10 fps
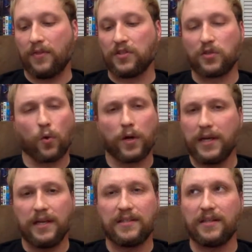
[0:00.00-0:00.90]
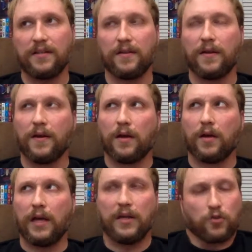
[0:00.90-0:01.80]
The story isn't
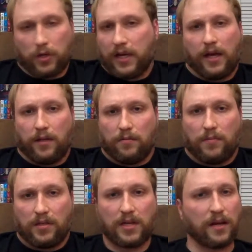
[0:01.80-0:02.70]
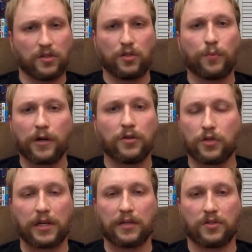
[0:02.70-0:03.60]
intricate. It's not a super
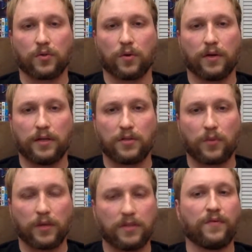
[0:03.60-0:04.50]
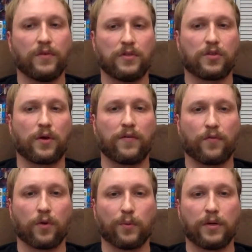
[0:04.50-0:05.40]
intricate story. It's relatively
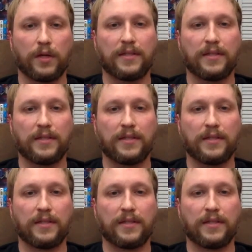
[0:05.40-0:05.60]
straightforward.